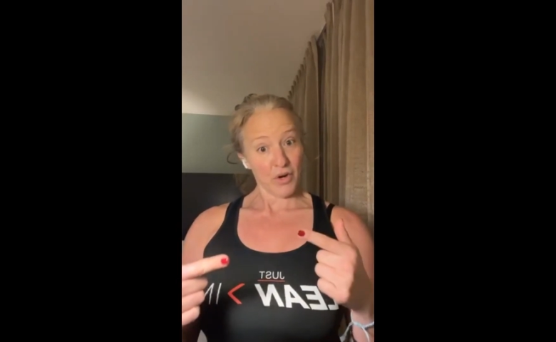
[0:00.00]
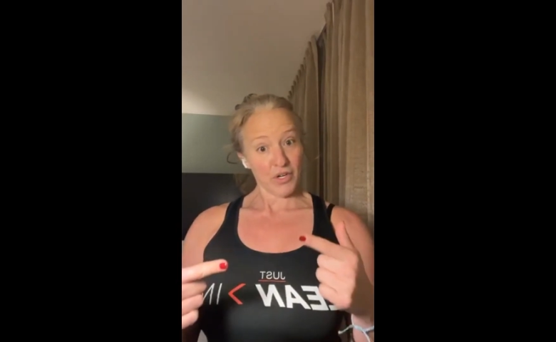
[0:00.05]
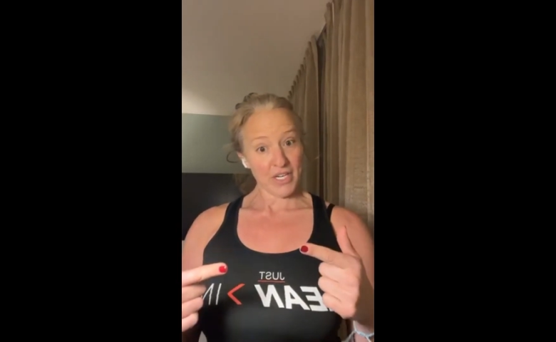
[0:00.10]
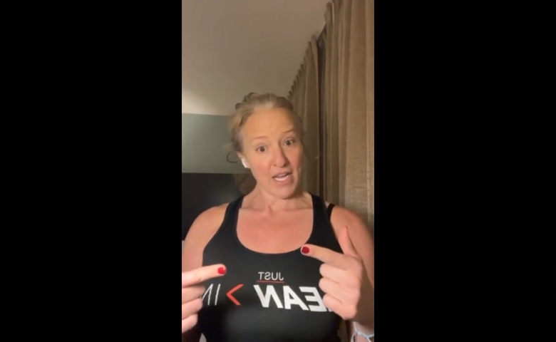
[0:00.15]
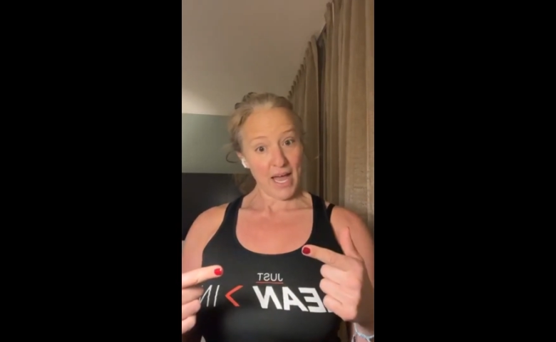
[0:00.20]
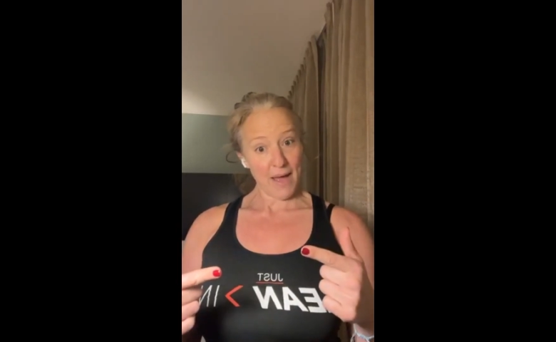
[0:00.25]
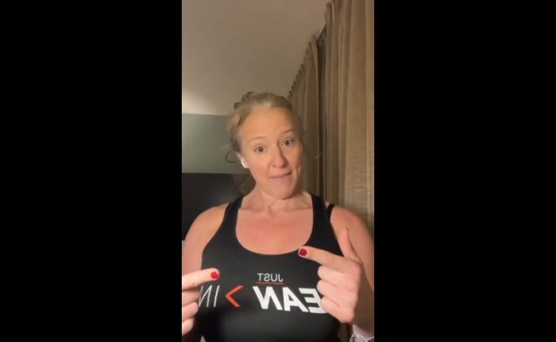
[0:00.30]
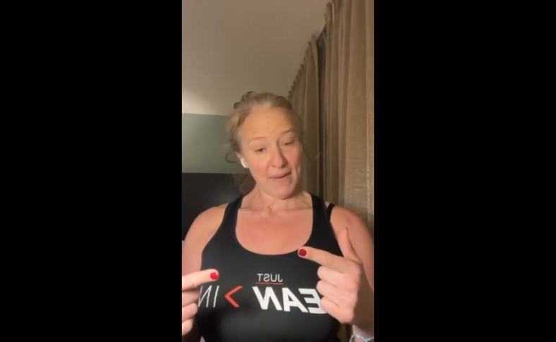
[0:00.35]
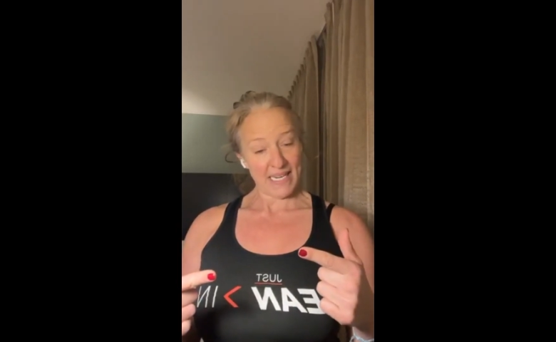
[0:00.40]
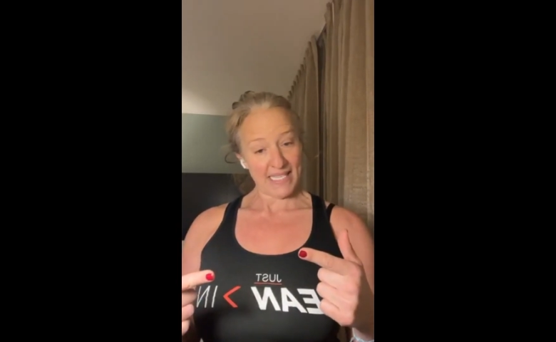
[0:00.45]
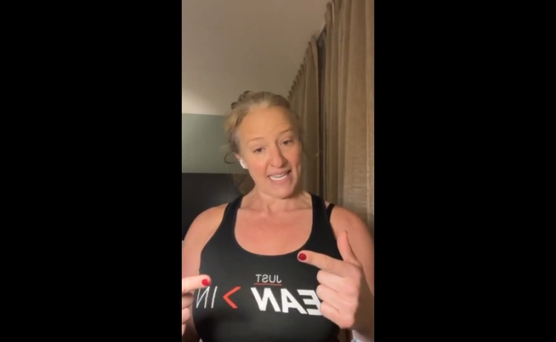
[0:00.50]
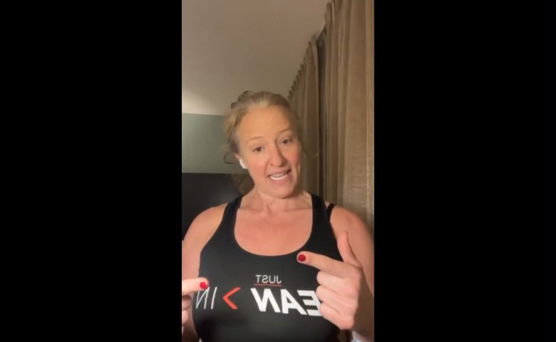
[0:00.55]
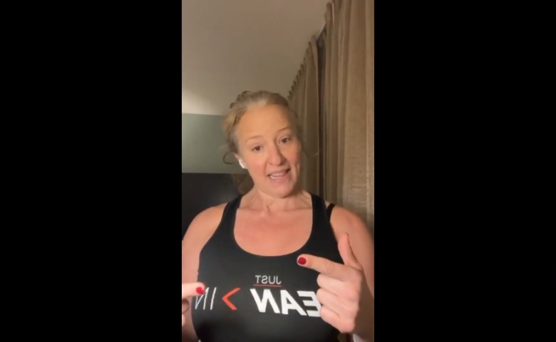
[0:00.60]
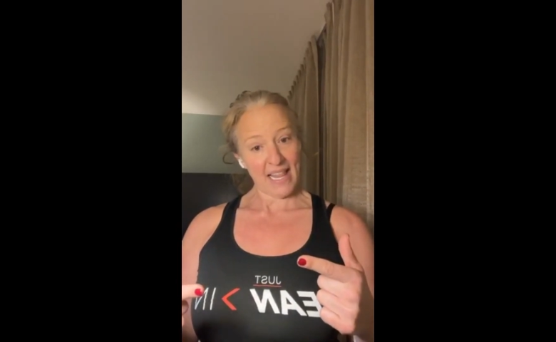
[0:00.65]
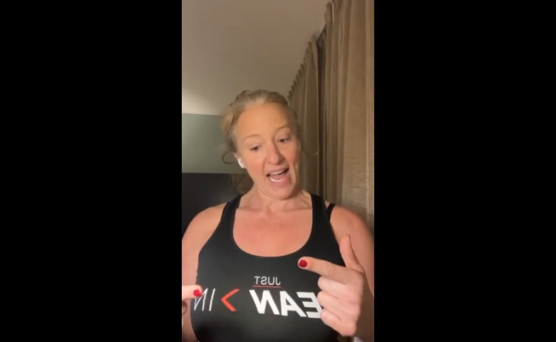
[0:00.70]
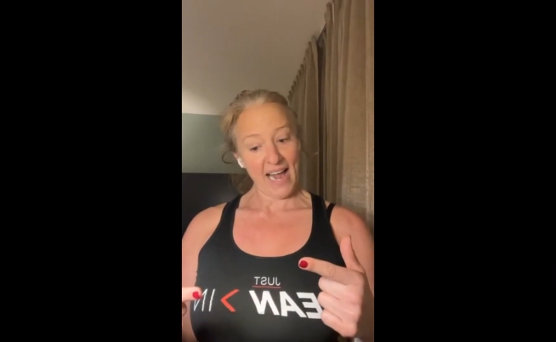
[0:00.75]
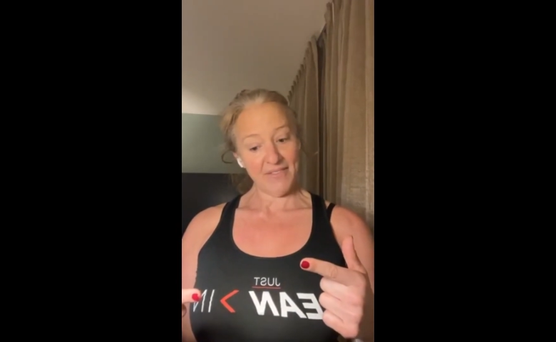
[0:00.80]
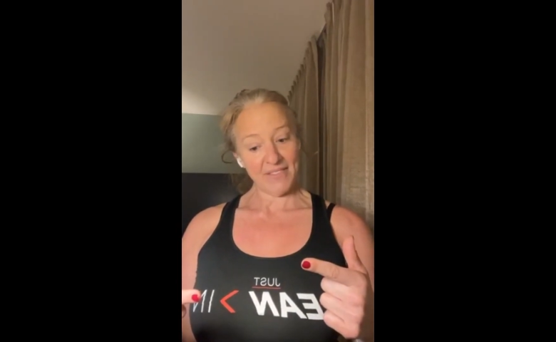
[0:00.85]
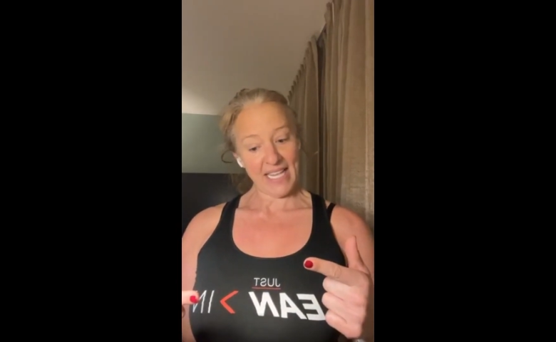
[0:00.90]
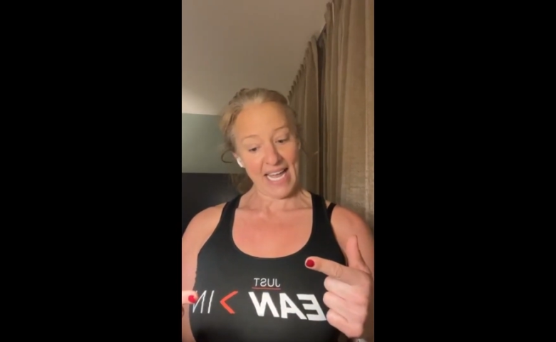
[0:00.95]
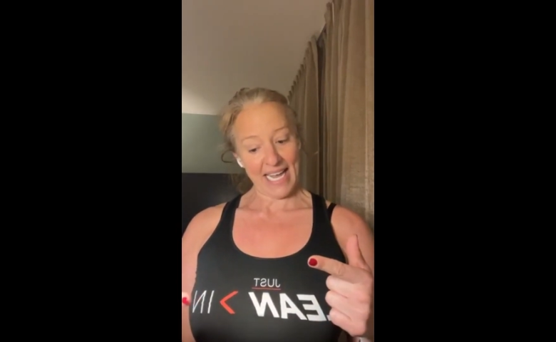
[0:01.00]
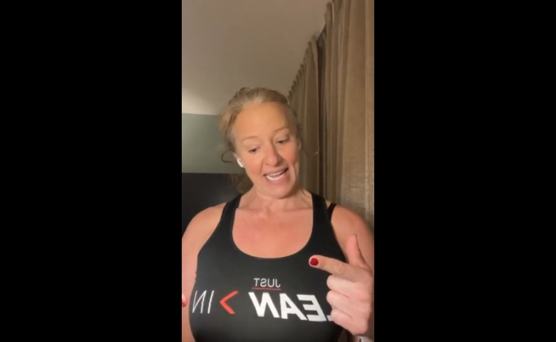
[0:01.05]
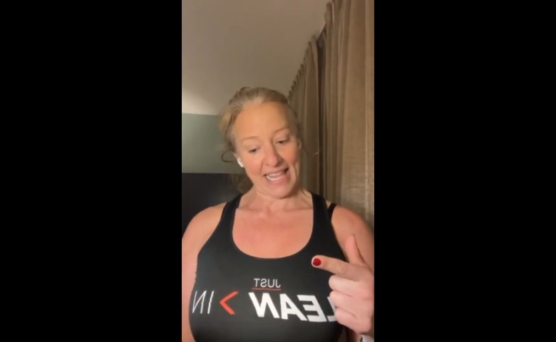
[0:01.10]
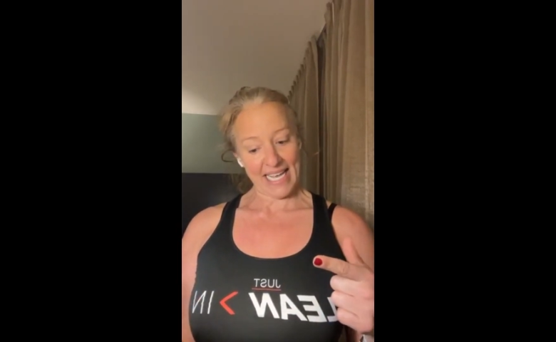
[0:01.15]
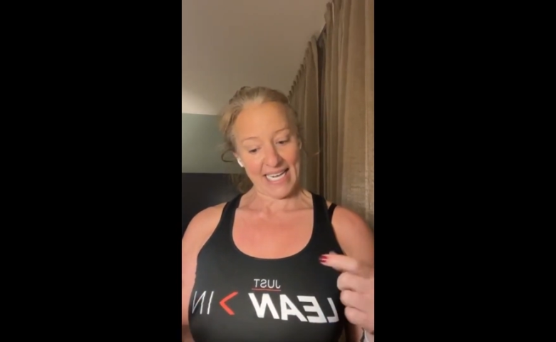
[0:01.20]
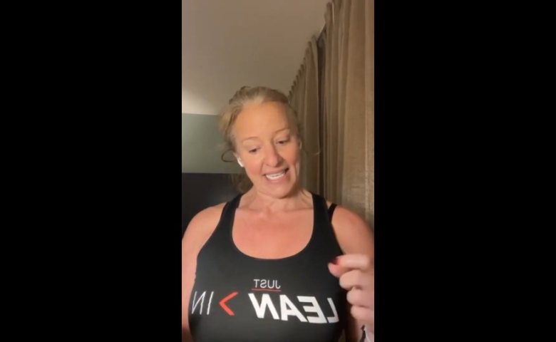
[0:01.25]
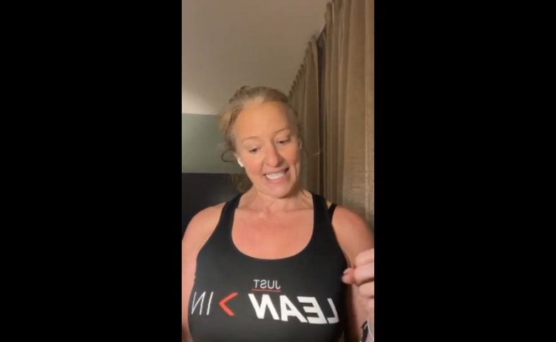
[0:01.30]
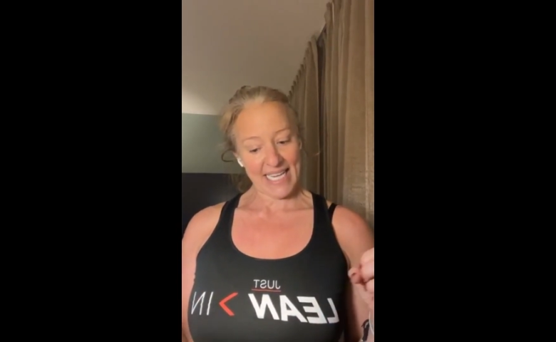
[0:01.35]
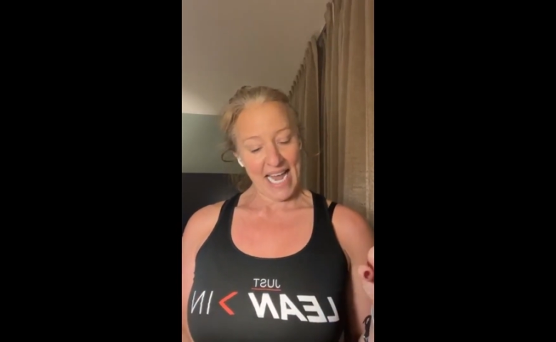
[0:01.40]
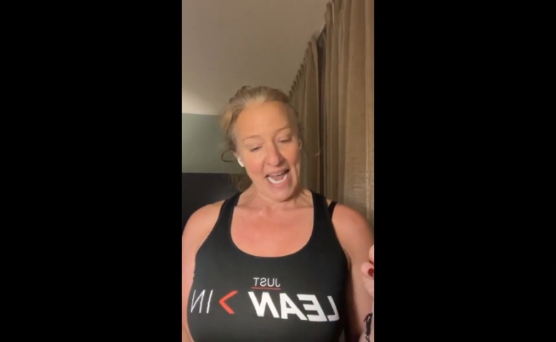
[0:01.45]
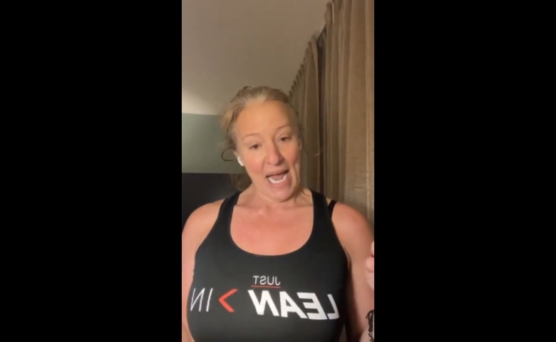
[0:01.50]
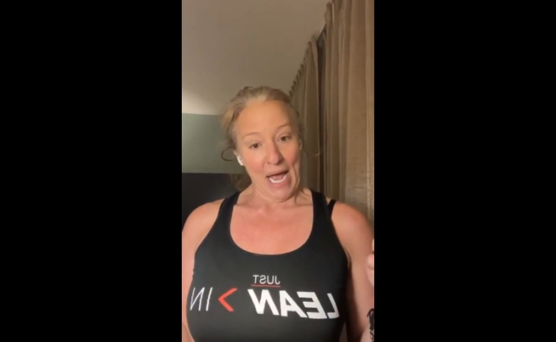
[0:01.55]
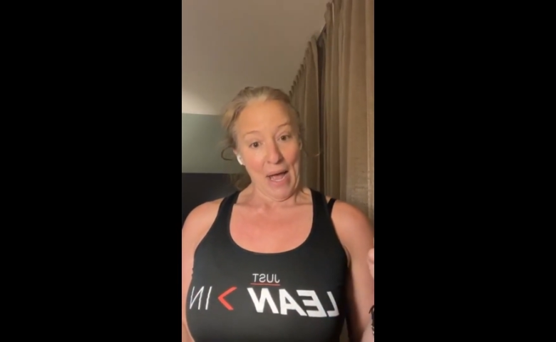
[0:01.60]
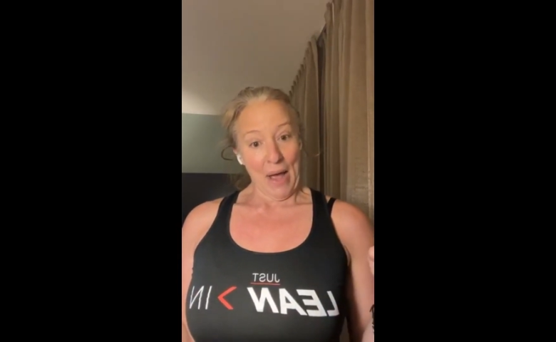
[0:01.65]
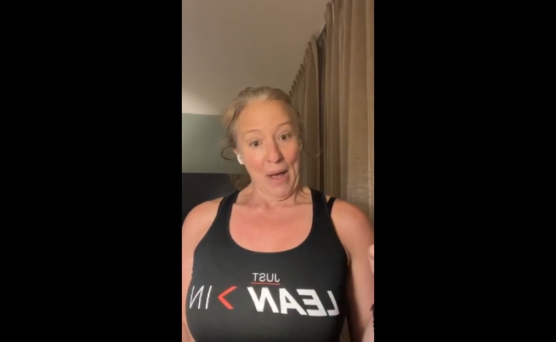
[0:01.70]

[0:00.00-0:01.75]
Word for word: more topics and lives like this,